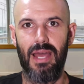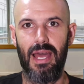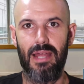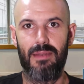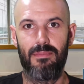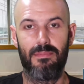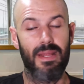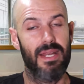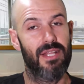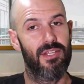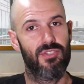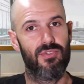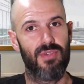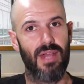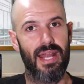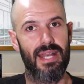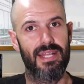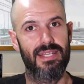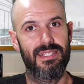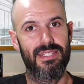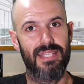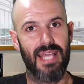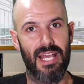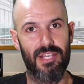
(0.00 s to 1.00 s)

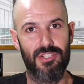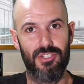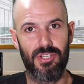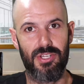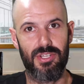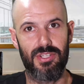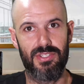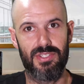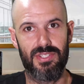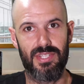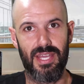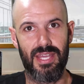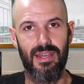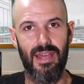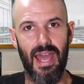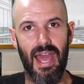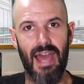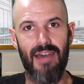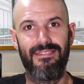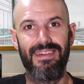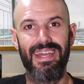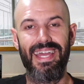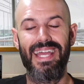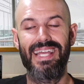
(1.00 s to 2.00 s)
administrators as you can see
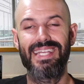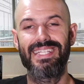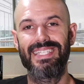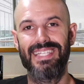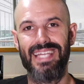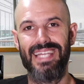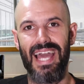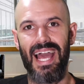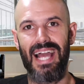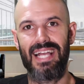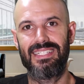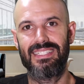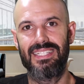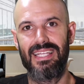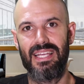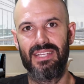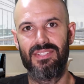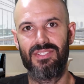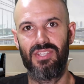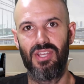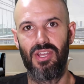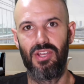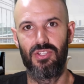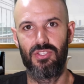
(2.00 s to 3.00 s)
have easy
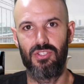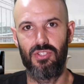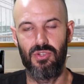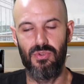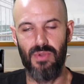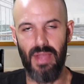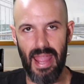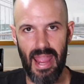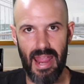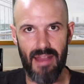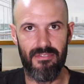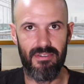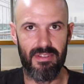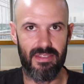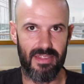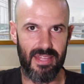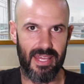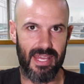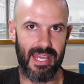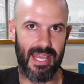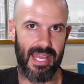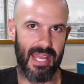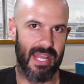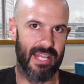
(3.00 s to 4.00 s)
access to
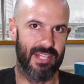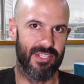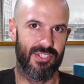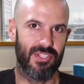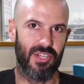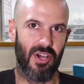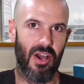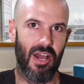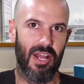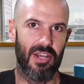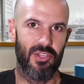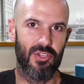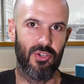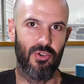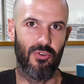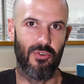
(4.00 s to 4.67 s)
everything inside your